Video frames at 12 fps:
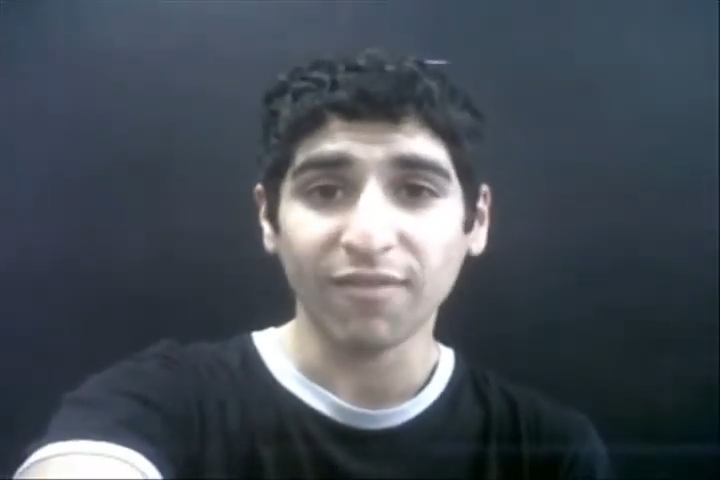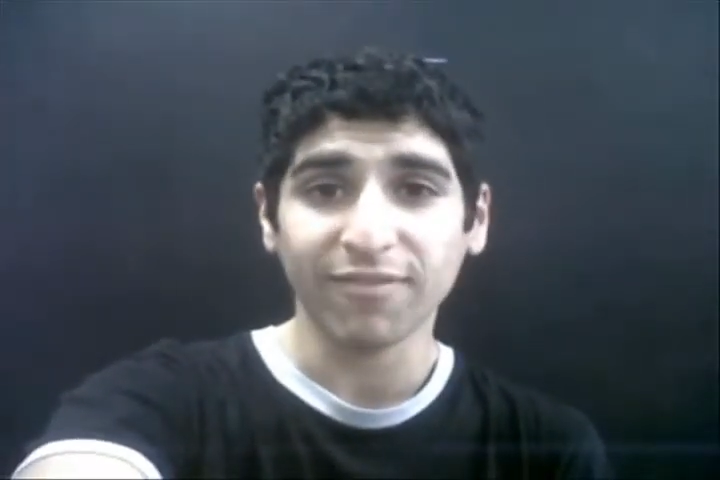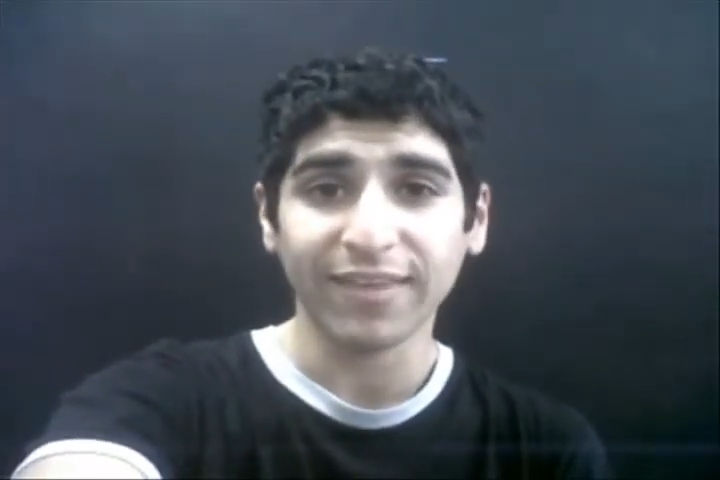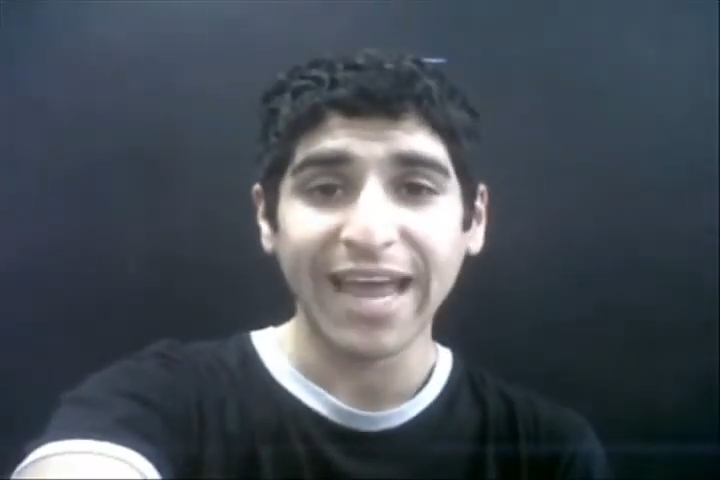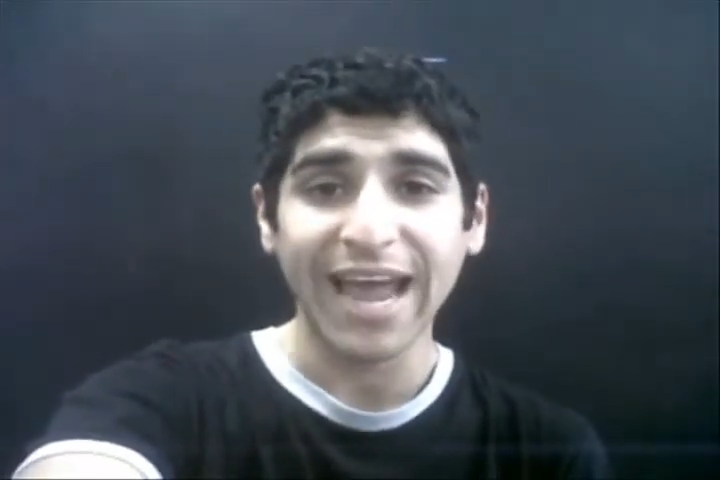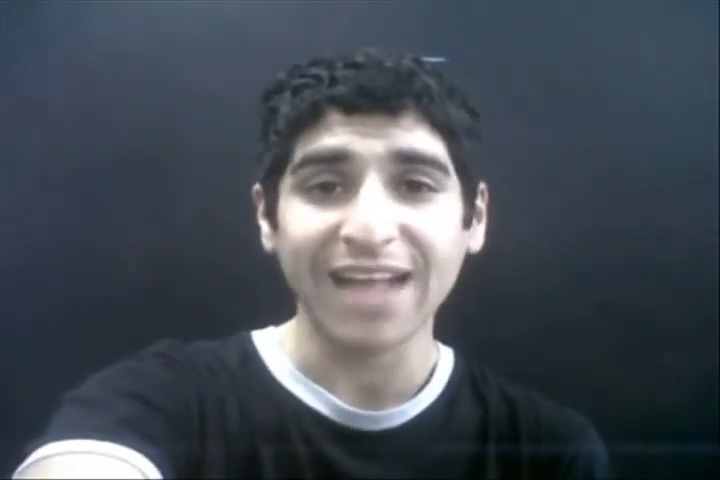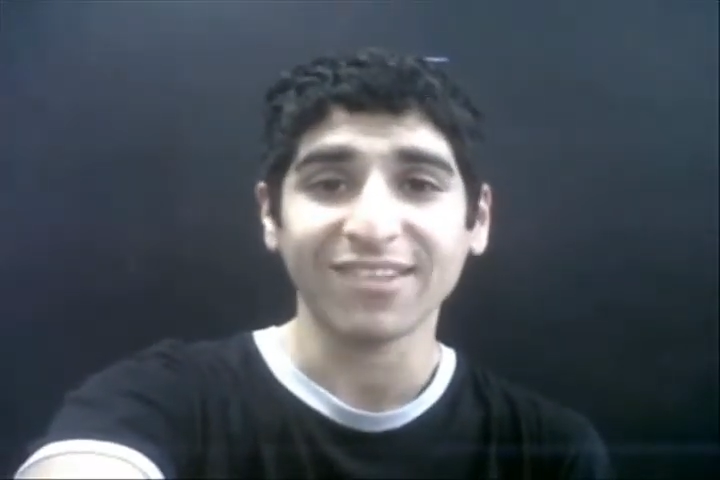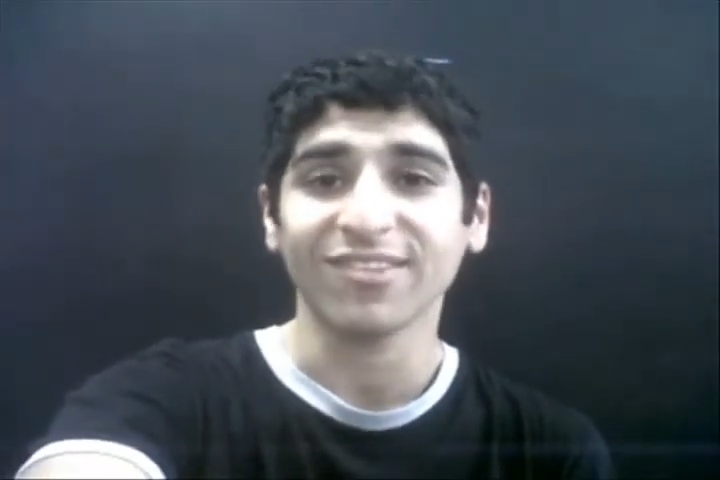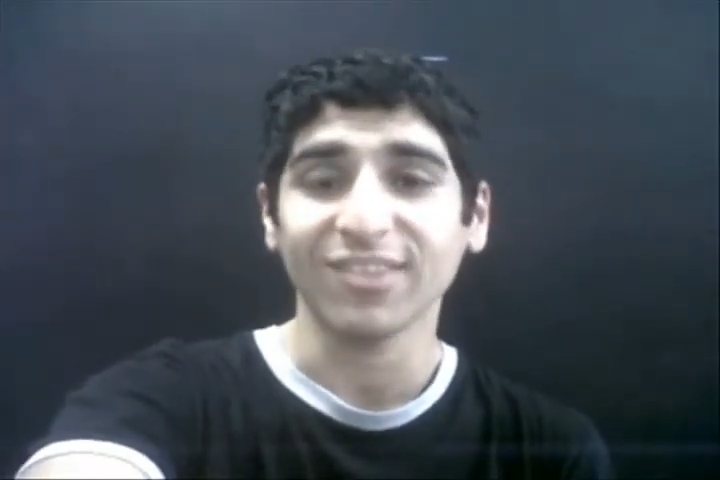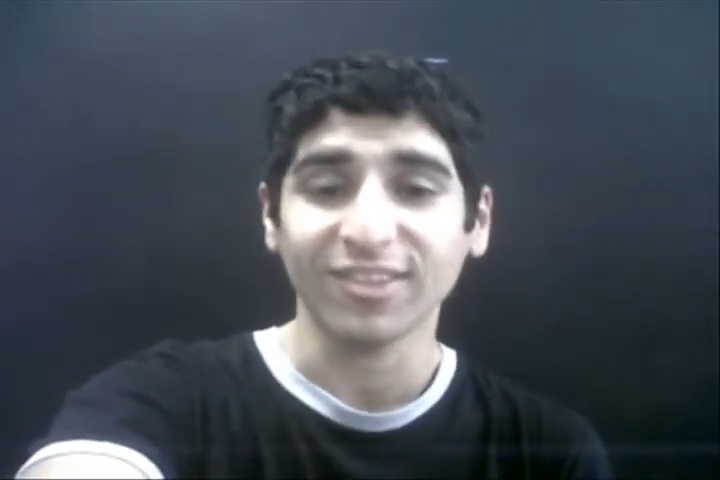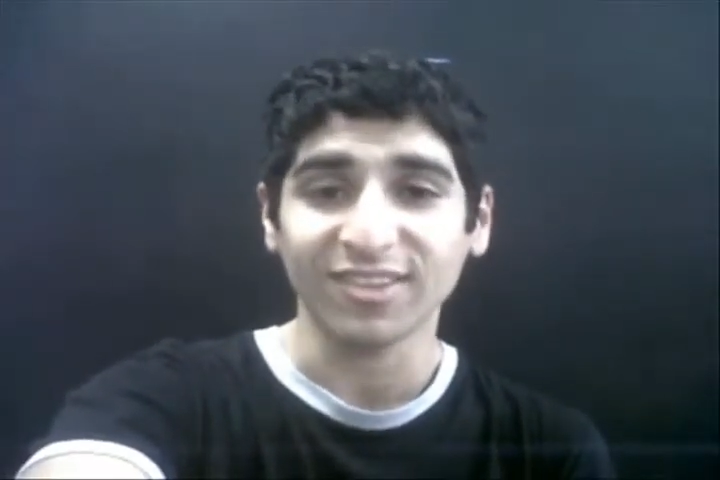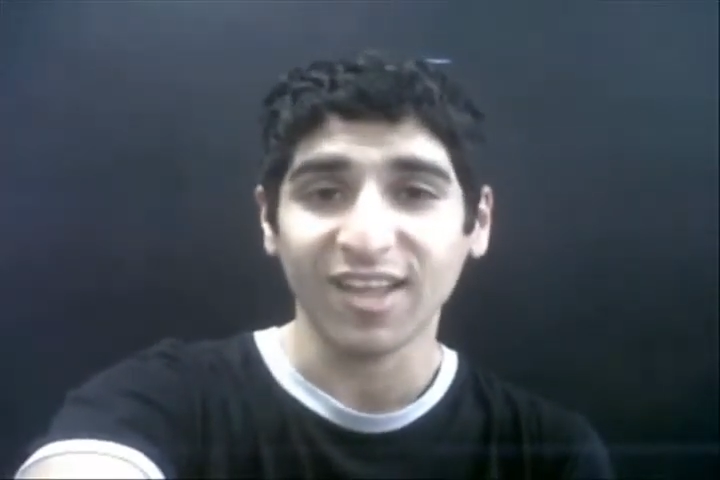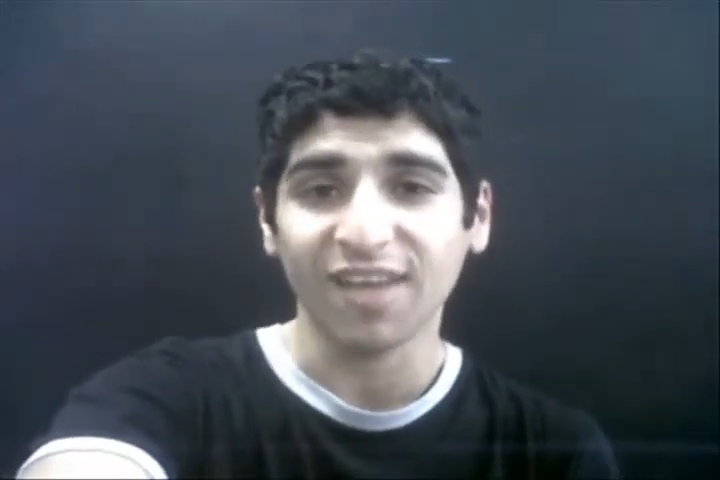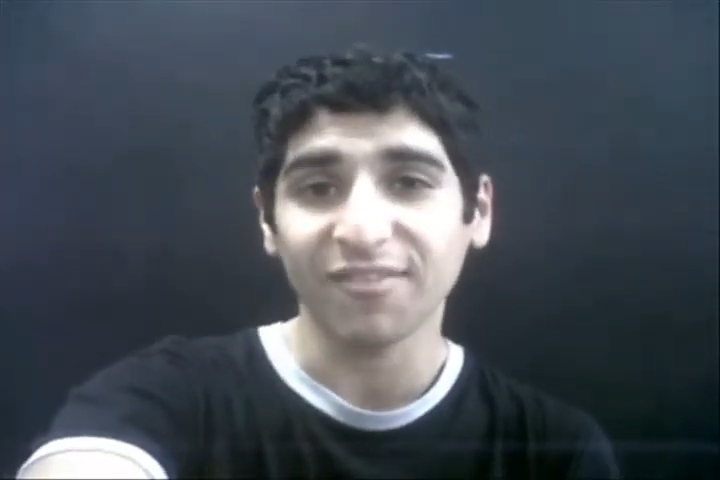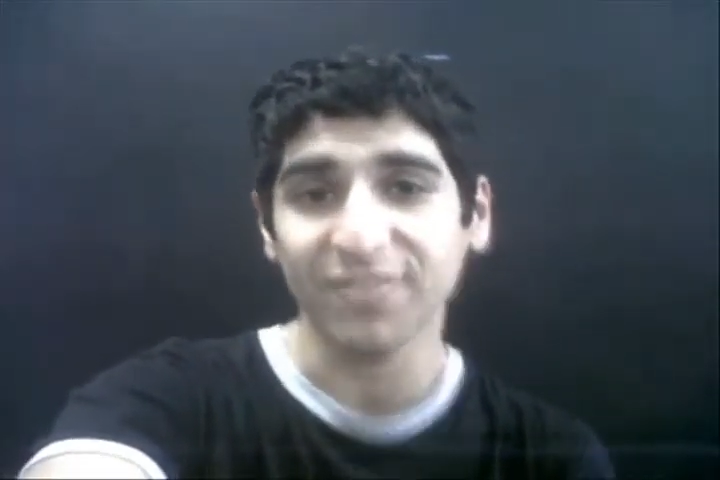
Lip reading: Cats love to